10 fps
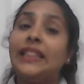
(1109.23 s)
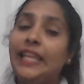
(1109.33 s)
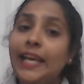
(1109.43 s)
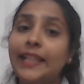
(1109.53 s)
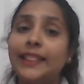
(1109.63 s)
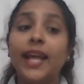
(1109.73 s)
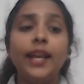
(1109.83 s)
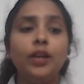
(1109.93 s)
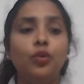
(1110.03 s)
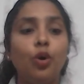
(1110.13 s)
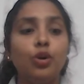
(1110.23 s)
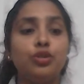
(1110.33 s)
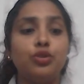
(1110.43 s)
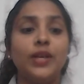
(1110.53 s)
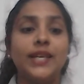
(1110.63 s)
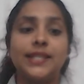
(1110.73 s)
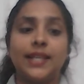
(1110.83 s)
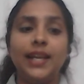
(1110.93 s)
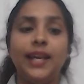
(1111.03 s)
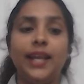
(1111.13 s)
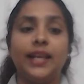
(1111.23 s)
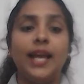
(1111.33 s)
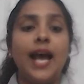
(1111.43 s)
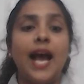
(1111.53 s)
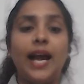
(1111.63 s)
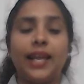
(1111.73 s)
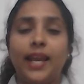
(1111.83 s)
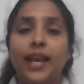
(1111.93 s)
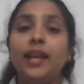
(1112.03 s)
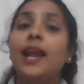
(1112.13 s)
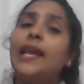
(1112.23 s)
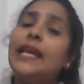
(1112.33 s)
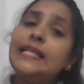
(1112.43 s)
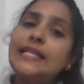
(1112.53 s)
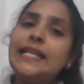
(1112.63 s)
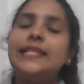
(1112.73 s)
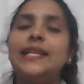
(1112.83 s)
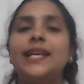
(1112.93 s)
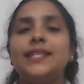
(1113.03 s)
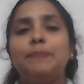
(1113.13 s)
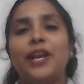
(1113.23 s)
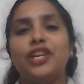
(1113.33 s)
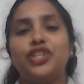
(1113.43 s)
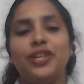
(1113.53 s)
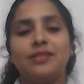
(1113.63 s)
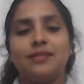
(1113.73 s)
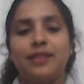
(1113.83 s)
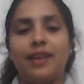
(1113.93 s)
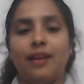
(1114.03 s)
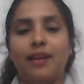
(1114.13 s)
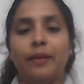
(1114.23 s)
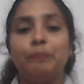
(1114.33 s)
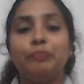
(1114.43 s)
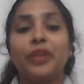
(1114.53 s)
He then goes to his clinic. Again, he sees his patients there.